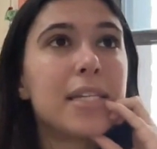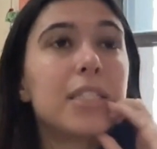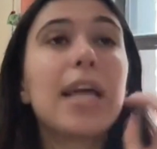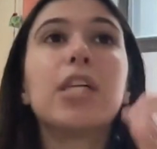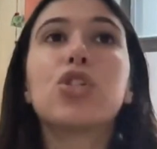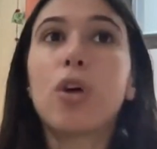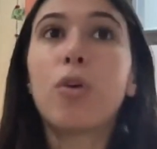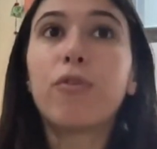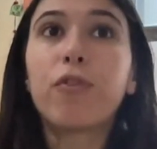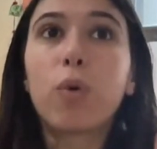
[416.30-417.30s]
then
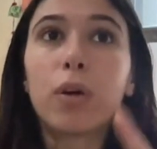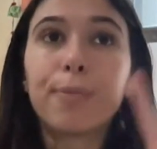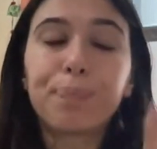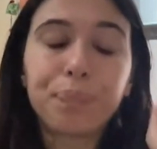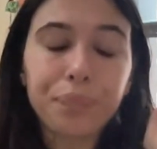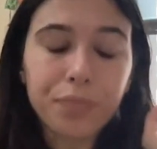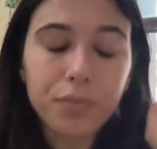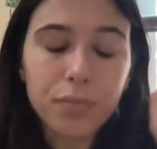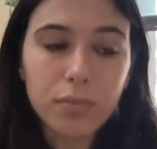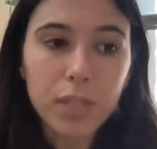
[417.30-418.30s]
so for
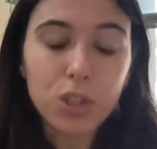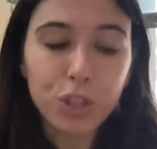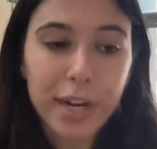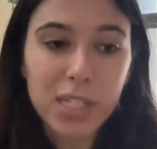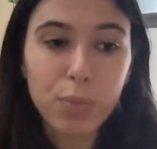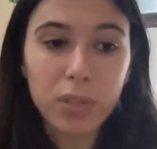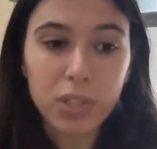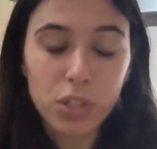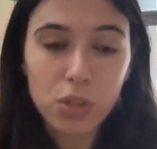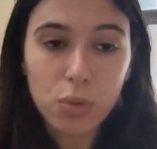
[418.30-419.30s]
transport
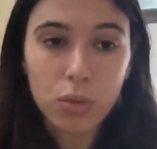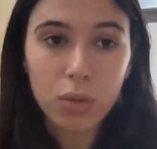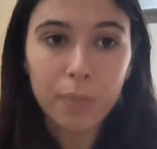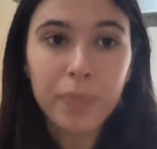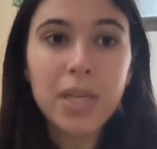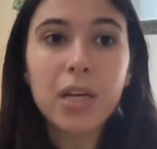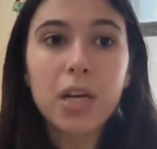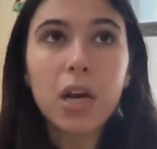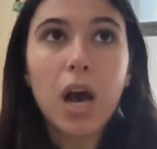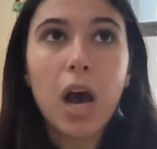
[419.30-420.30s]
to school,
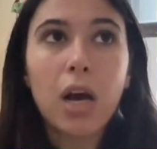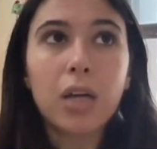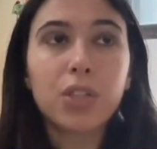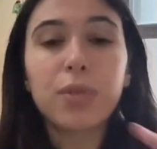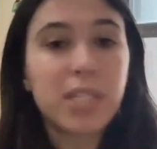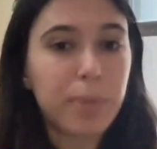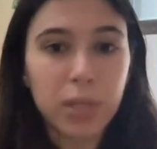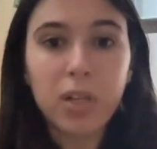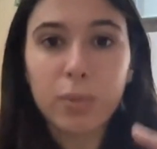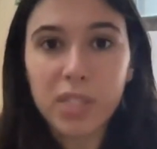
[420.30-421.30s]
so this building was